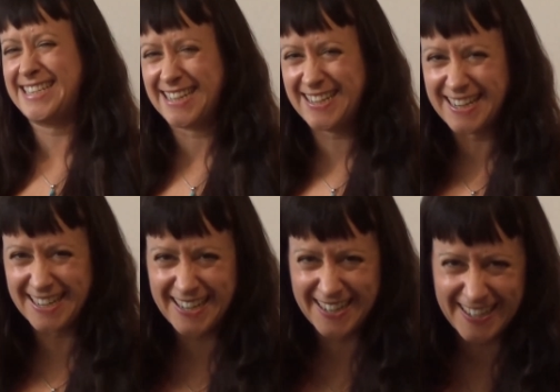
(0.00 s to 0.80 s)

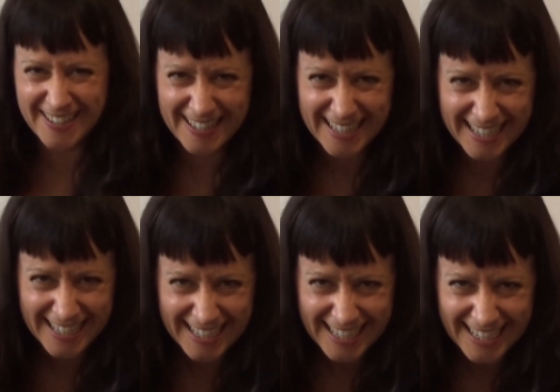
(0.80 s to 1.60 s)
I
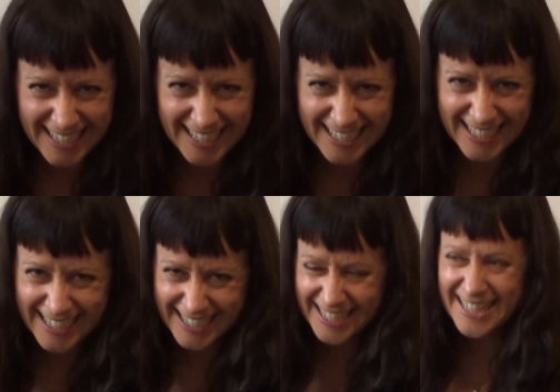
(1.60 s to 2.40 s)
don't know.
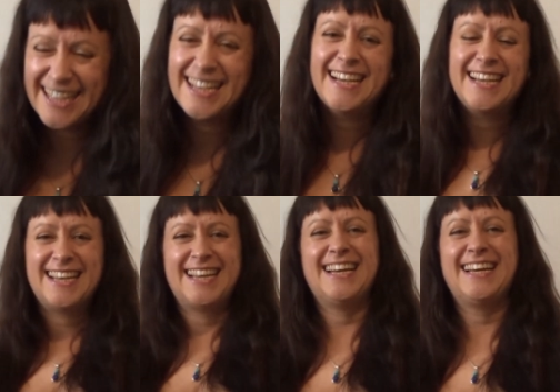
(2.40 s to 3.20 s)
Are you being
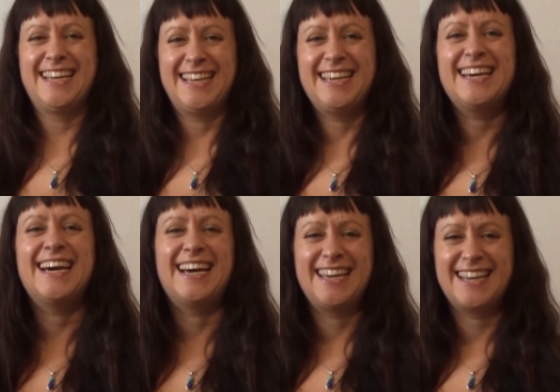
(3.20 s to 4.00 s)
honest? Like...
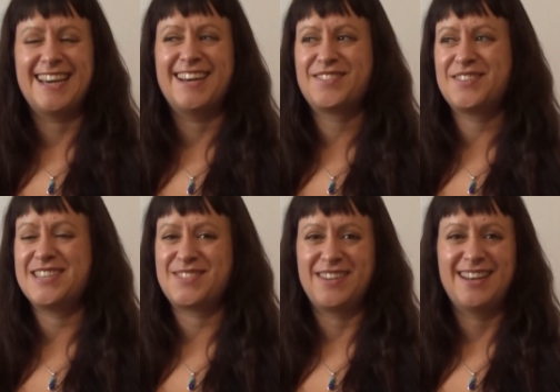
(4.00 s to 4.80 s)
Yeah, yeah, I've always
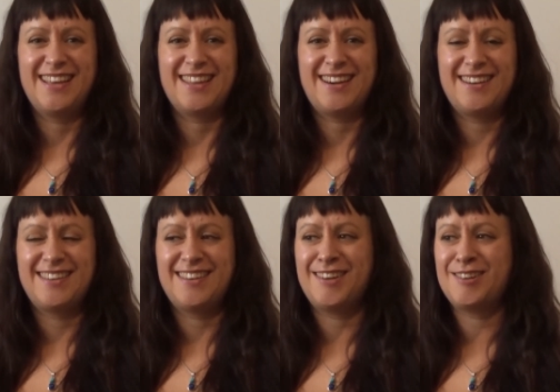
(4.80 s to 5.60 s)
yeah. been like
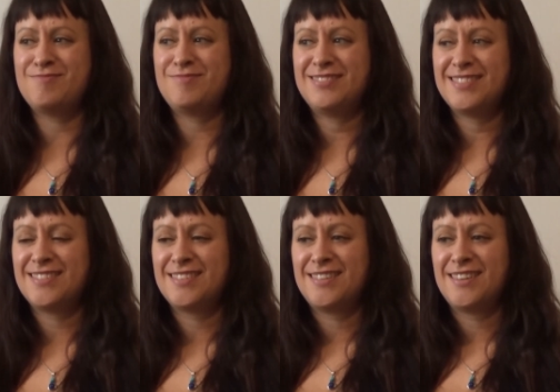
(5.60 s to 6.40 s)
that. Um,
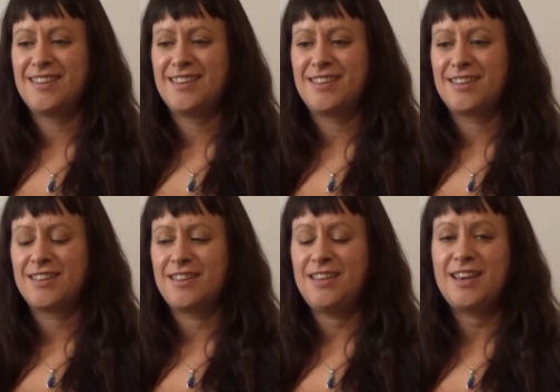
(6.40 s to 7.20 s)

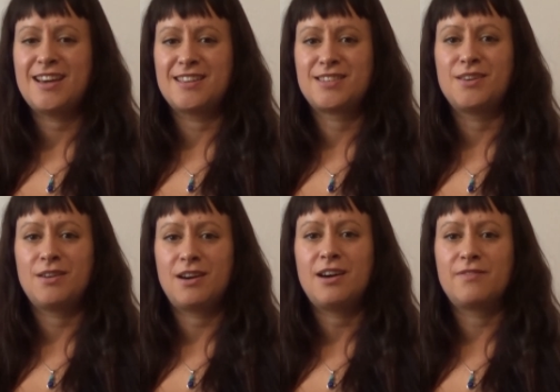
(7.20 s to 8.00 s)
yeah, so
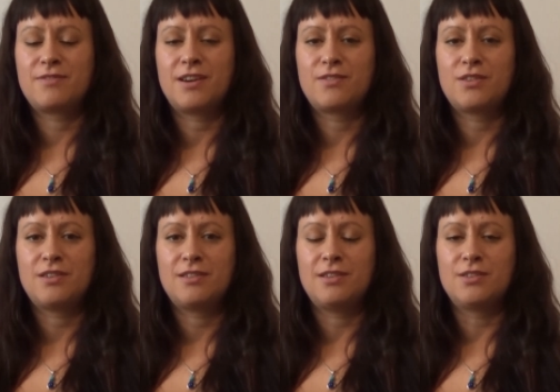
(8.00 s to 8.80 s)
uh, I've, I've
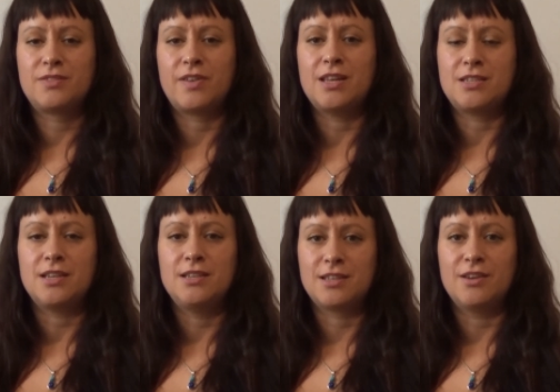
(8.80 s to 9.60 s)
got lots of
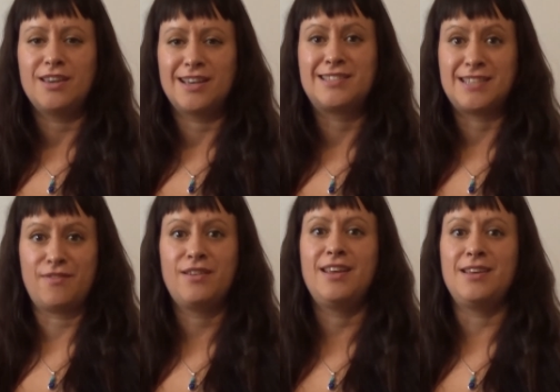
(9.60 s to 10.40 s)
energy, so yeah, it's
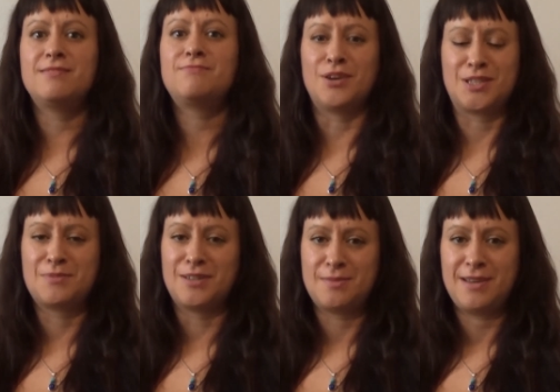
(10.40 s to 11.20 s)
definitely
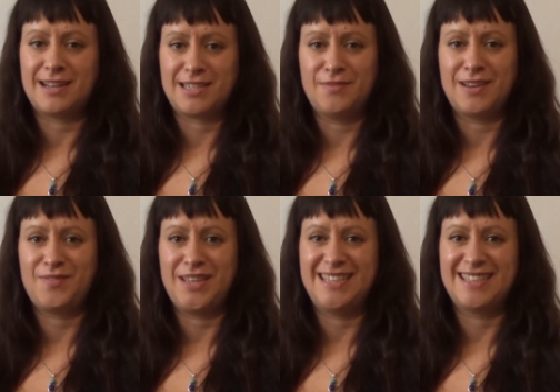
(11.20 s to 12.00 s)
possible to be active and
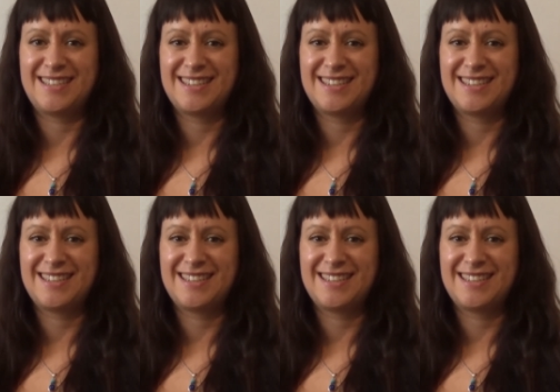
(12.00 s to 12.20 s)
vegan.